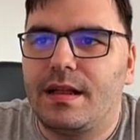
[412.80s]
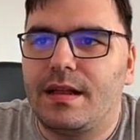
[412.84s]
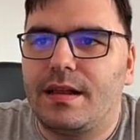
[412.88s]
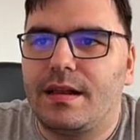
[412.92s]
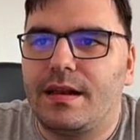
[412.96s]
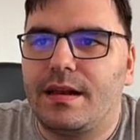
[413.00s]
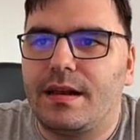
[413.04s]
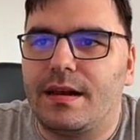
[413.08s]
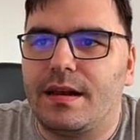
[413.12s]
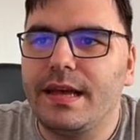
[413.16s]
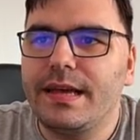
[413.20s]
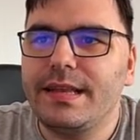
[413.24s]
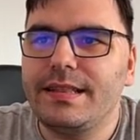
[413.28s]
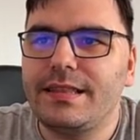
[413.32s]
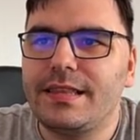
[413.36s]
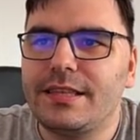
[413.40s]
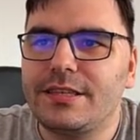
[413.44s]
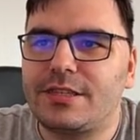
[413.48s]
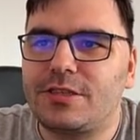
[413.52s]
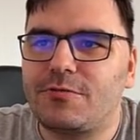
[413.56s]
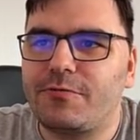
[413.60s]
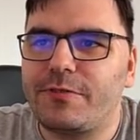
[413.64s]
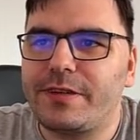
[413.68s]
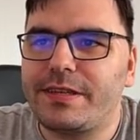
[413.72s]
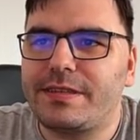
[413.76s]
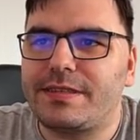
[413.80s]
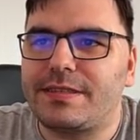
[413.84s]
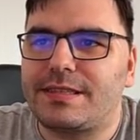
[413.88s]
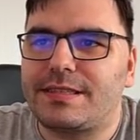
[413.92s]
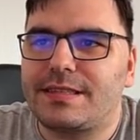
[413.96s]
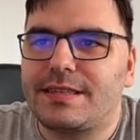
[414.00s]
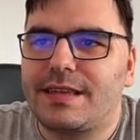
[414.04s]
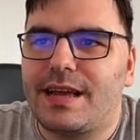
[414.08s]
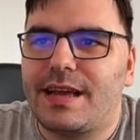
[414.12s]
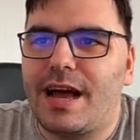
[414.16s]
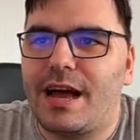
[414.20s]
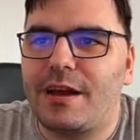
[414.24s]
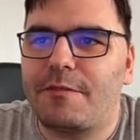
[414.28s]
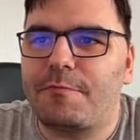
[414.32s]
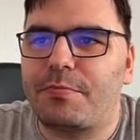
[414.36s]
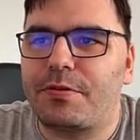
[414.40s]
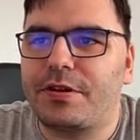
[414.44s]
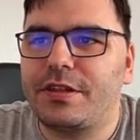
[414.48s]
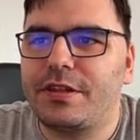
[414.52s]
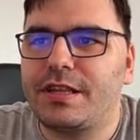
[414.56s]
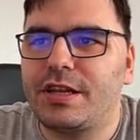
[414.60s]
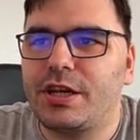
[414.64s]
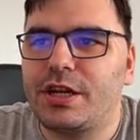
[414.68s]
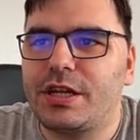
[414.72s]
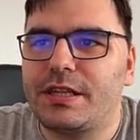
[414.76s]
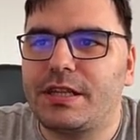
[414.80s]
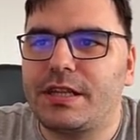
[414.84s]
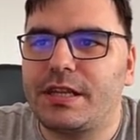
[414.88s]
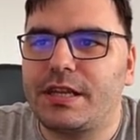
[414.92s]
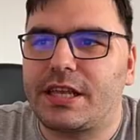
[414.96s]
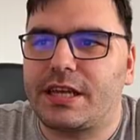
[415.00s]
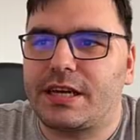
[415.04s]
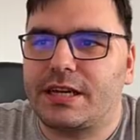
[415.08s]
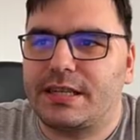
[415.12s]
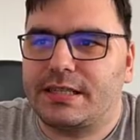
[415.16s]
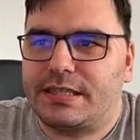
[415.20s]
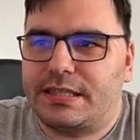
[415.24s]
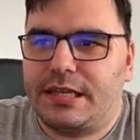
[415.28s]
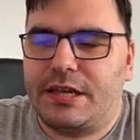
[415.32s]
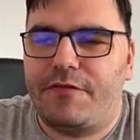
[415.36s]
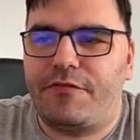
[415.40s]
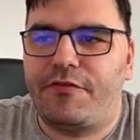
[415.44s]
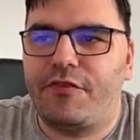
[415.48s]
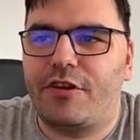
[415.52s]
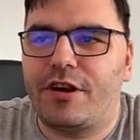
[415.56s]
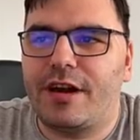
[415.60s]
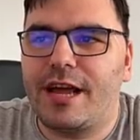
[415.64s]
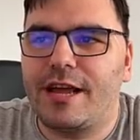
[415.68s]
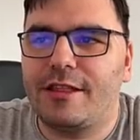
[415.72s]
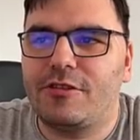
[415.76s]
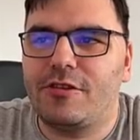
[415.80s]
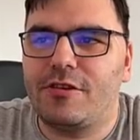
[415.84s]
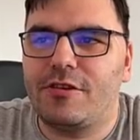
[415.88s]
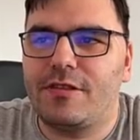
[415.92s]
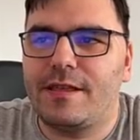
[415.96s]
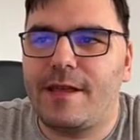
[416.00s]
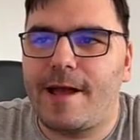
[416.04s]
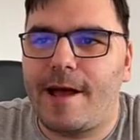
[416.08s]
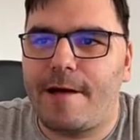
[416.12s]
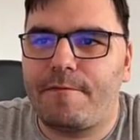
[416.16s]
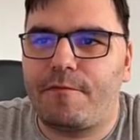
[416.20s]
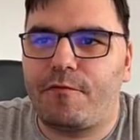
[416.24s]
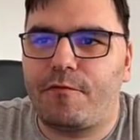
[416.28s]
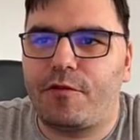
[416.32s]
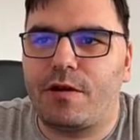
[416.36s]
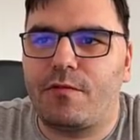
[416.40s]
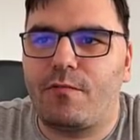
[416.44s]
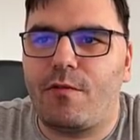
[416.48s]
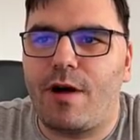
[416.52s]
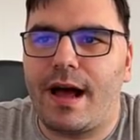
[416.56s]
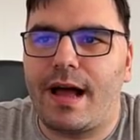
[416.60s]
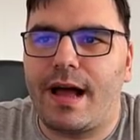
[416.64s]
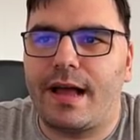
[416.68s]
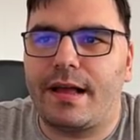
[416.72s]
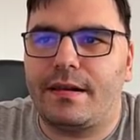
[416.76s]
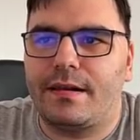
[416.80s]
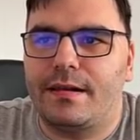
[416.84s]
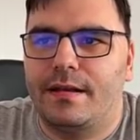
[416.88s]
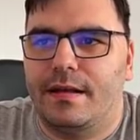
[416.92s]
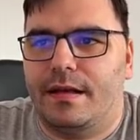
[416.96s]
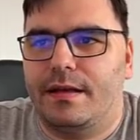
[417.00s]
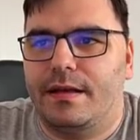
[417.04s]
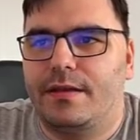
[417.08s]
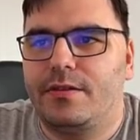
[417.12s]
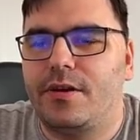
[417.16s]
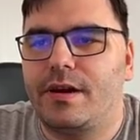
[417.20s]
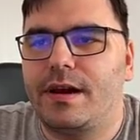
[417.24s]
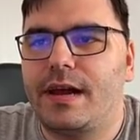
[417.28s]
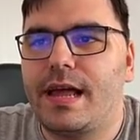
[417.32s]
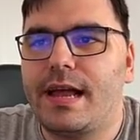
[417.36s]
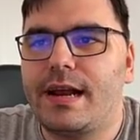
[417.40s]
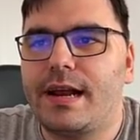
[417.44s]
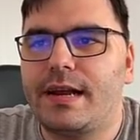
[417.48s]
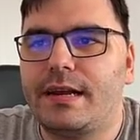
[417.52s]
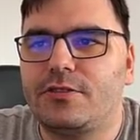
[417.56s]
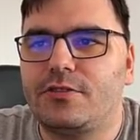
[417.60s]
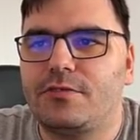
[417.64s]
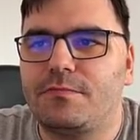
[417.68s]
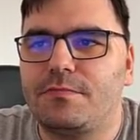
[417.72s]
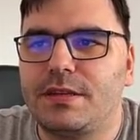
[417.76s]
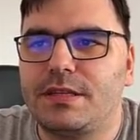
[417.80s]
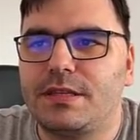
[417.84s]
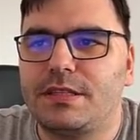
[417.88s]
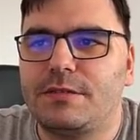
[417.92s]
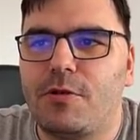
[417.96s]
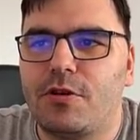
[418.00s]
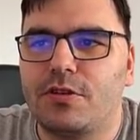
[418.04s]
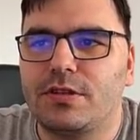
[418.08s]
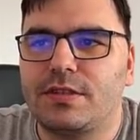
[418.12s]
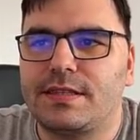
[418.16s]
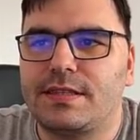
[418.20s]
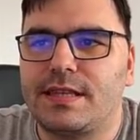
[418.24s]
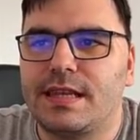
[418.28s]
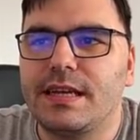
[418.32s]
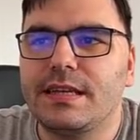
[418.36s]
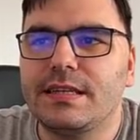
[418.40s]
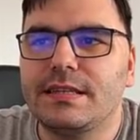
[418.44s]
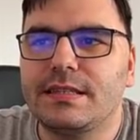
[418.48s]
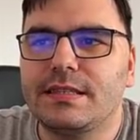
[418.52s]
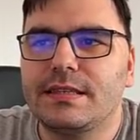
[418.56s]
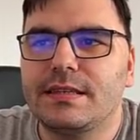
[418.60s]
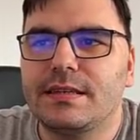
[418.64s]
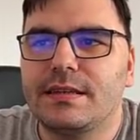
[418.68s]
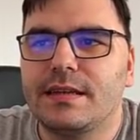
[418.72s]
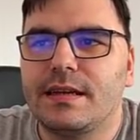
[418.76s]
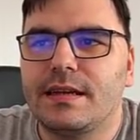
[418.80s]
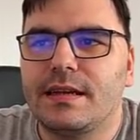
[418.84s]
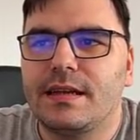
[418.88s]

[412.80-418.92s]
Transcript: Latest tweets are pretty ridiculous. If you're not on the app for a while, you're likely to miss most things.